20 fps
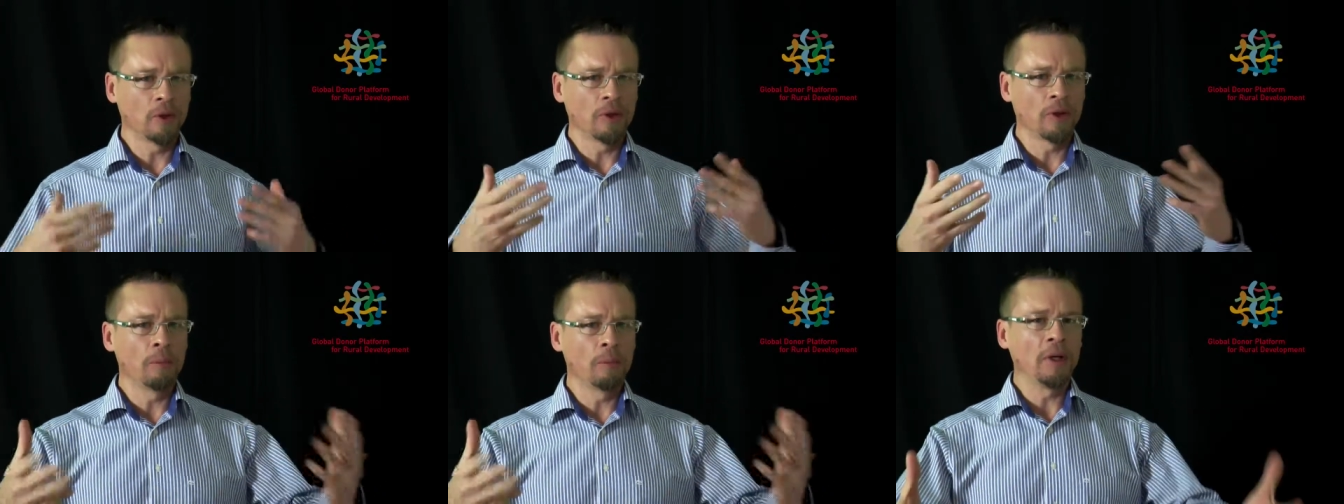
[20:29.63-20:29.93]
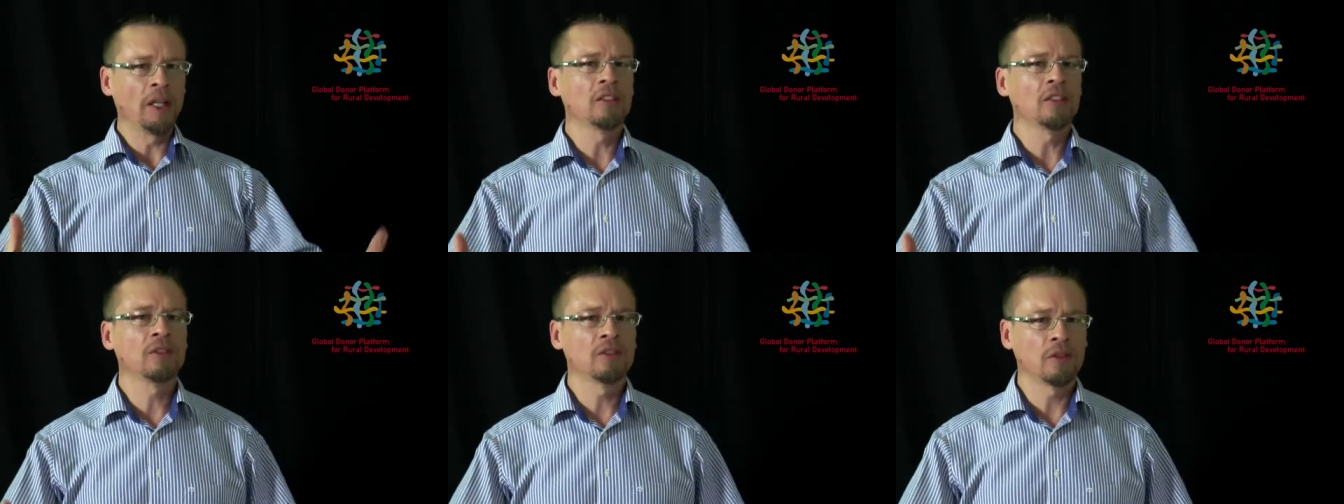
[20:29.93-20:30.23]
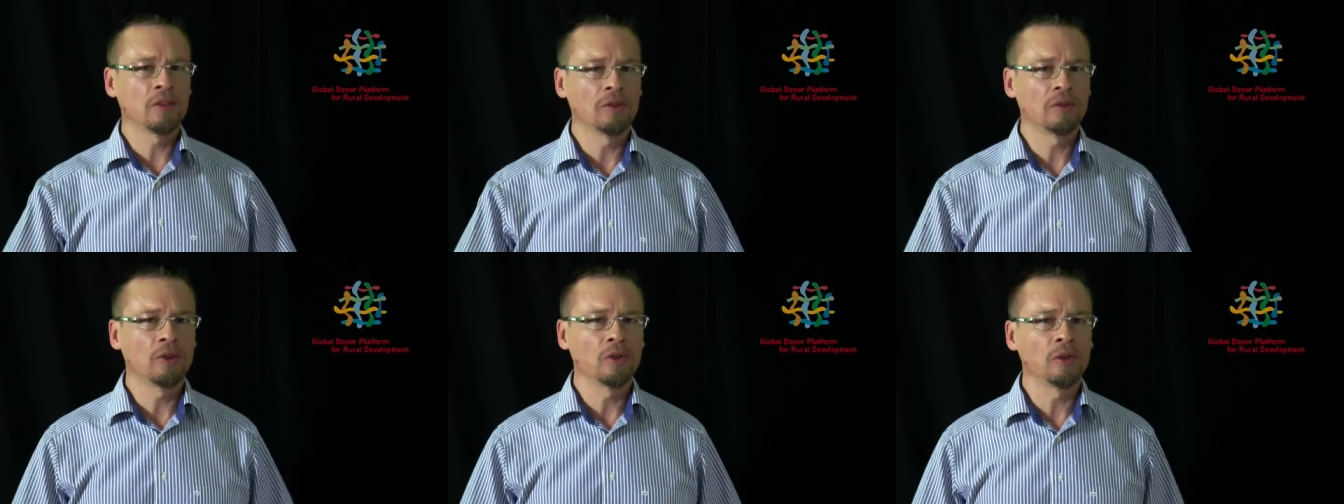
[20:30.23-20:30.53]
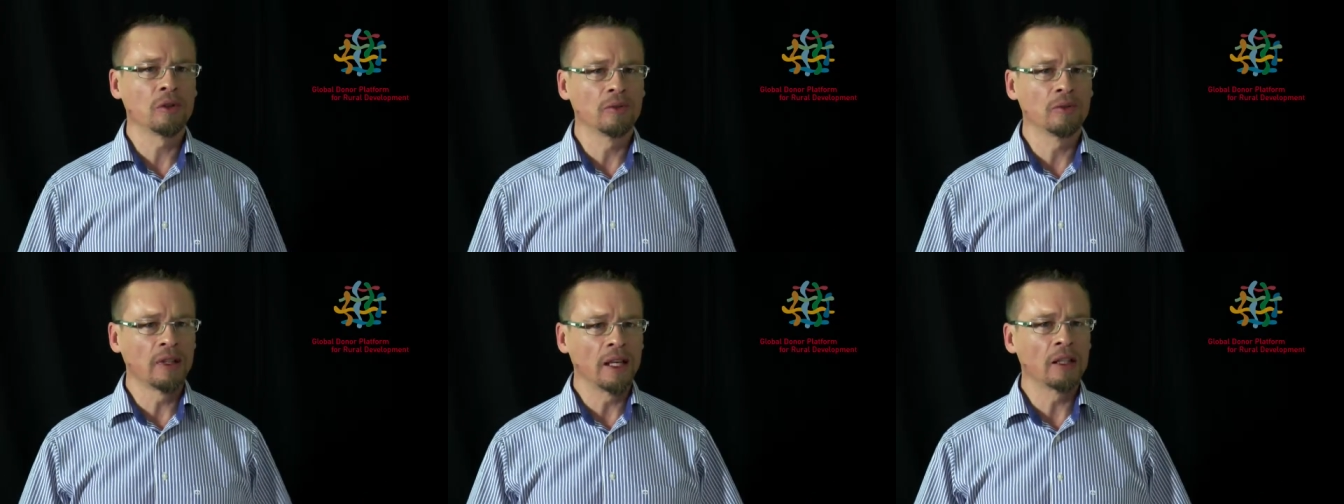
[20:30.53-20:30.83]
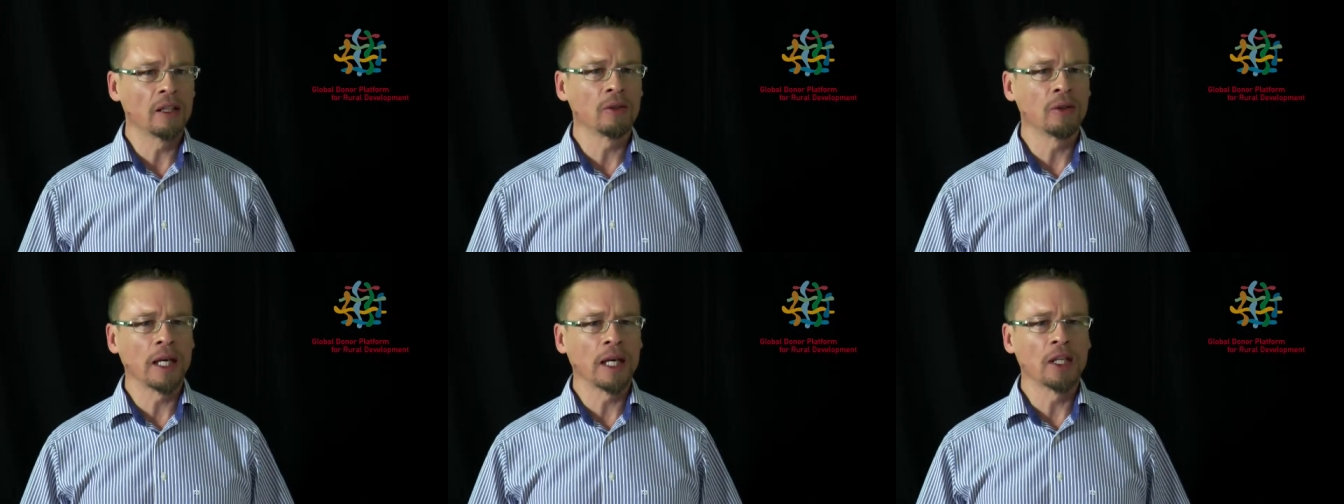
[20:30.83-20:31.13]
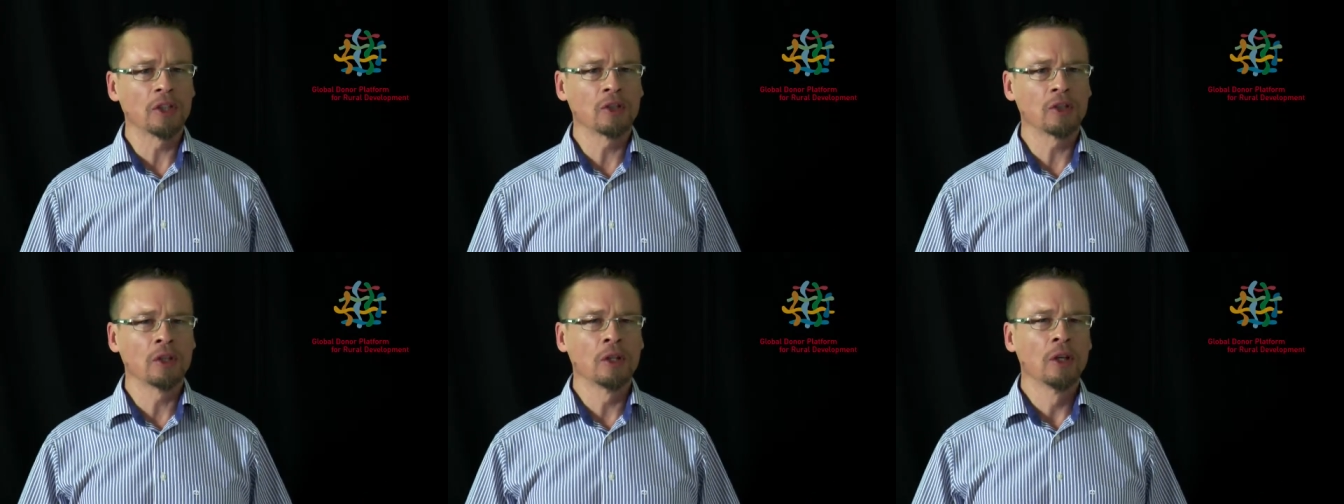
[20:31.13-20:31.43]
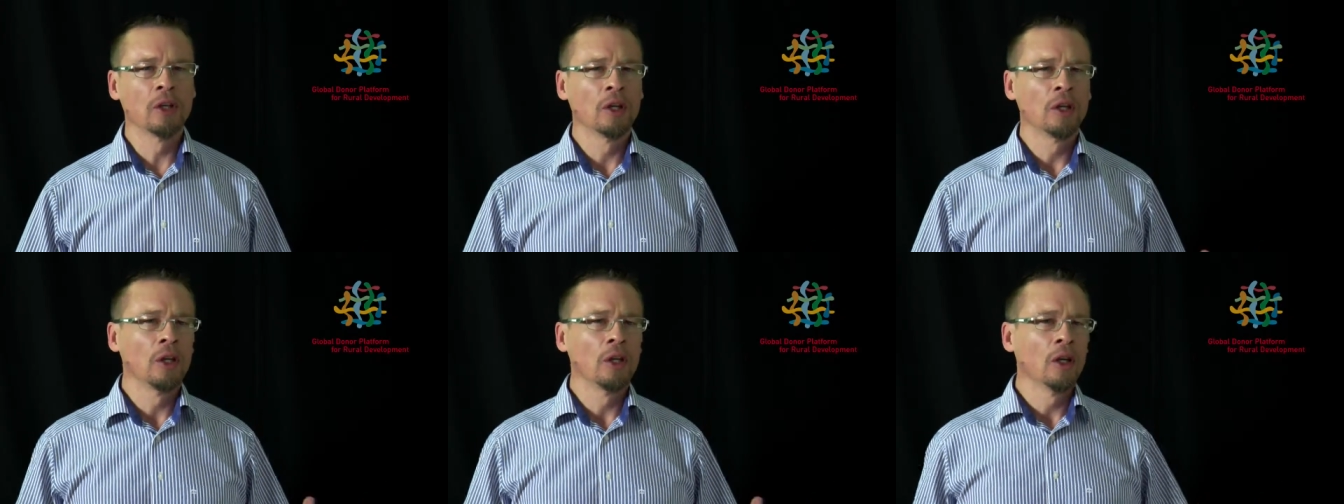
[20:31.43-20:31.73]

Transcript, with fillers: on the basis of your evaluation.